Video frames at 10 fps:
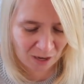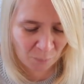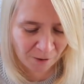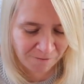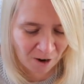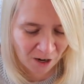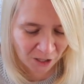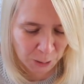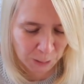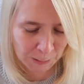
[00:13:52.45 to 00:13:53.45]
I want to find
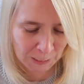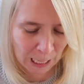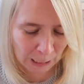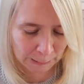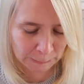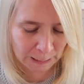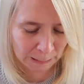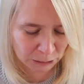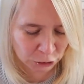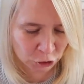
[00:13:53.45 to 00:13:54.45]
like a real,
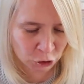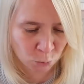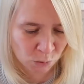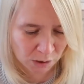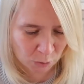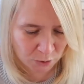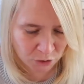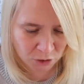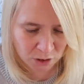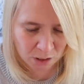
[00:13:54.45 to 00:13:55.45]
real juicy
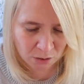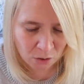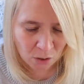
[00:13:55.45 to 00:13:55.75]
question.